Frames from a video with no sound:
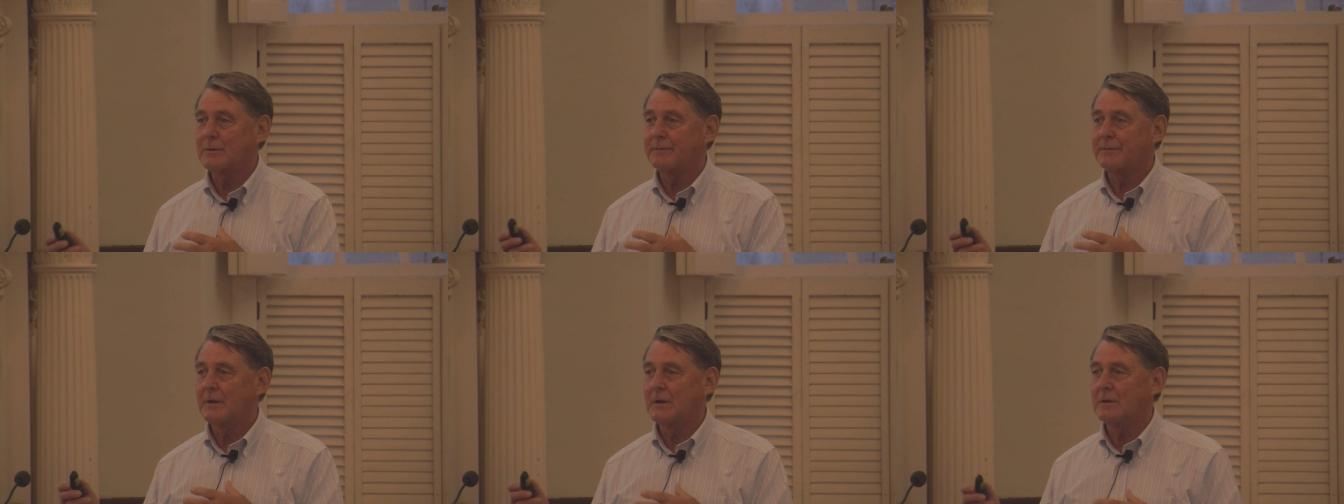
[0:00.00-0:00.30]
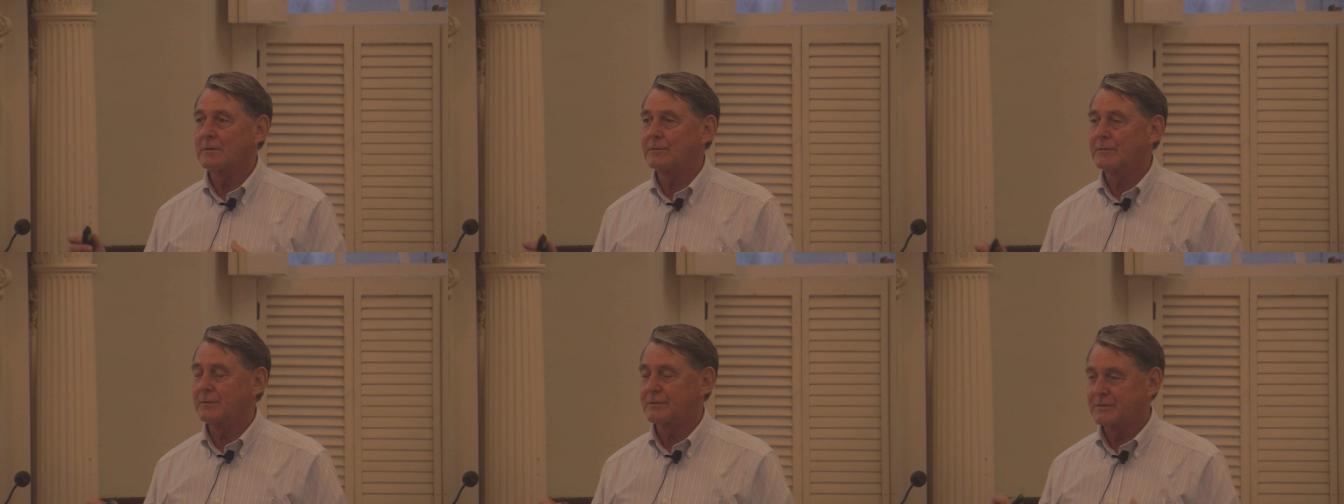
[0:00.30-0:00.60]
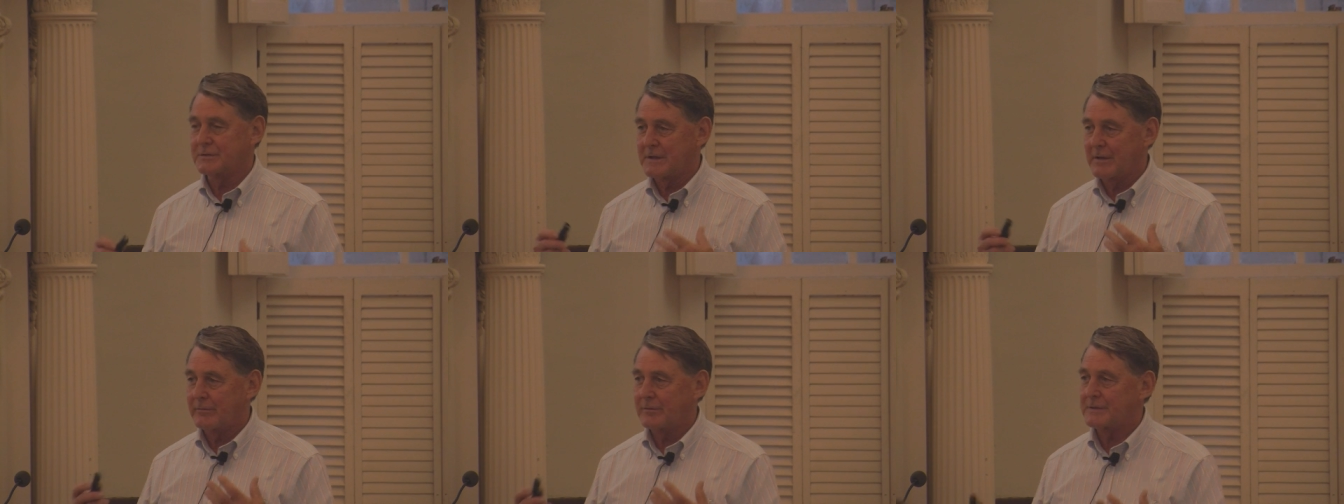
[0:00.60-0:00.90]
of, of
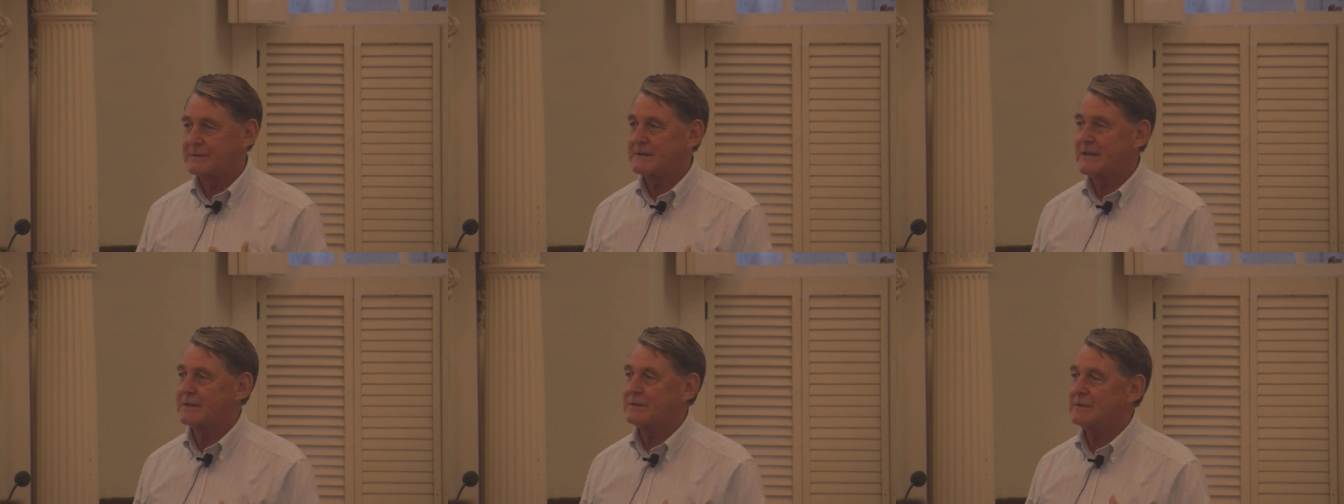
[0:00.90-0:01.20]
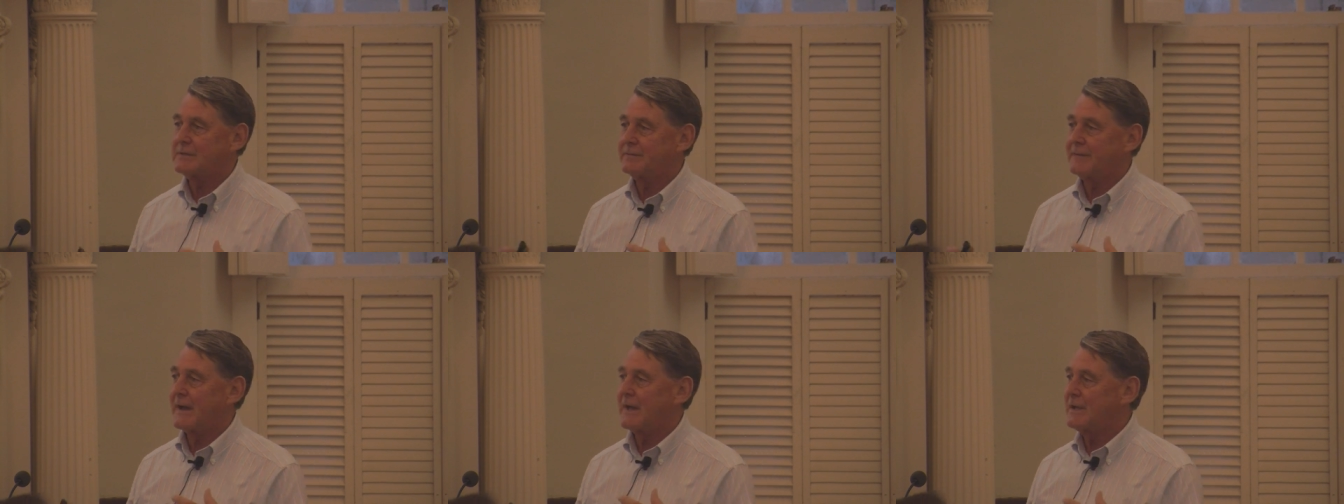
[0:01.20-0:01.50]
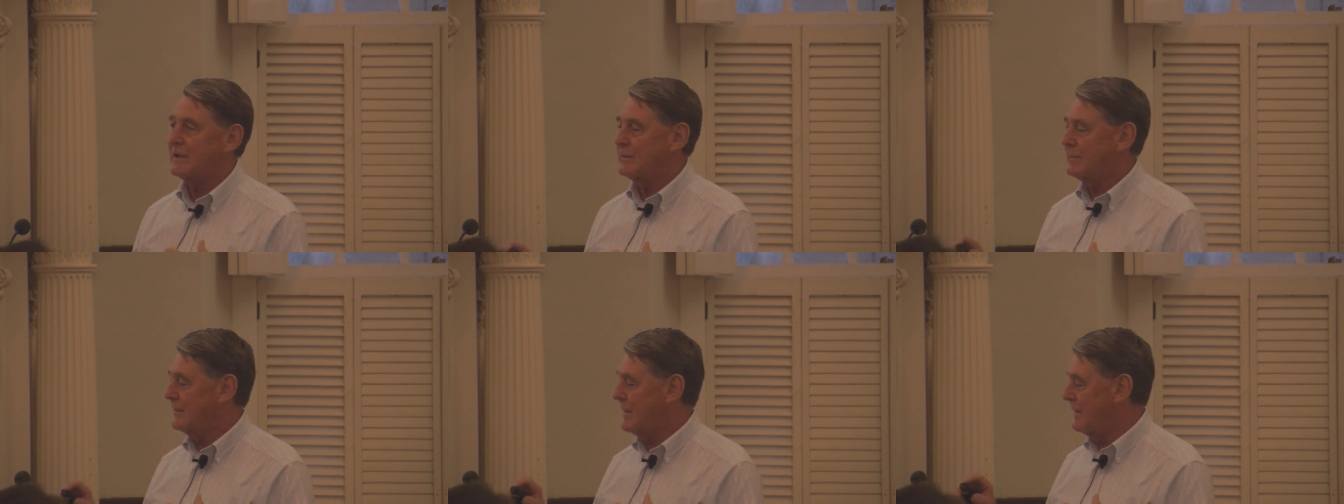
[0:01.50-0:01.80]
sterilization, the
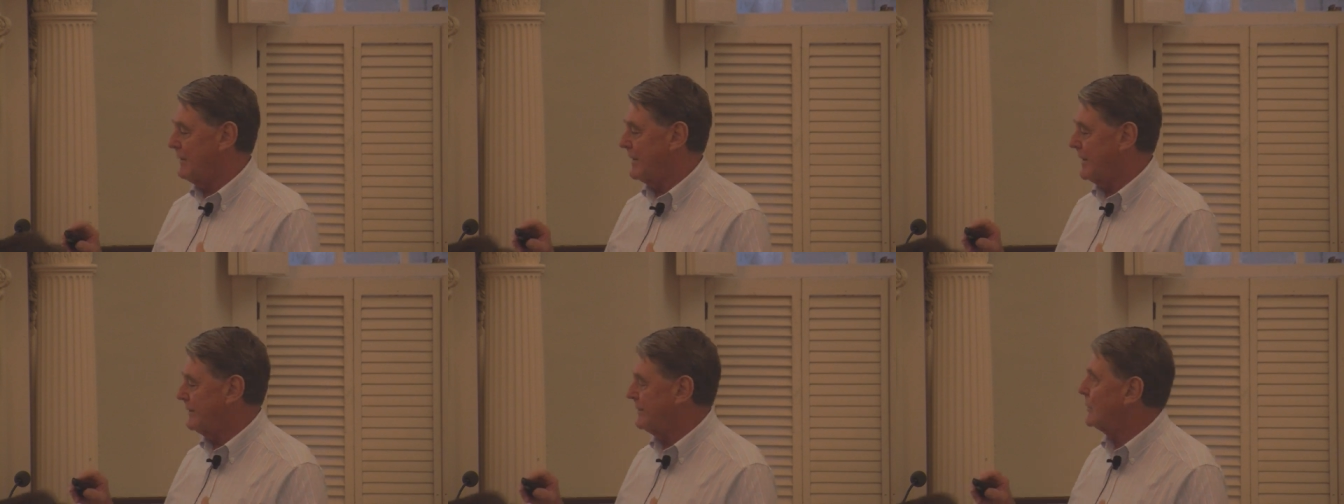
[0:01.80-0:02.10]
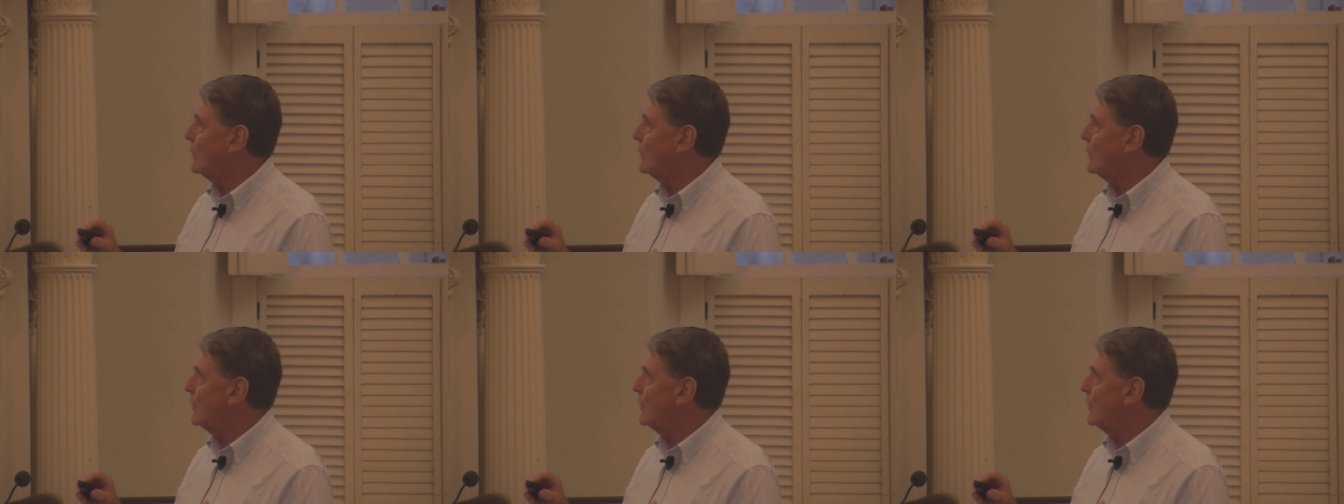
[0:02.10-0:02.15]
value of, of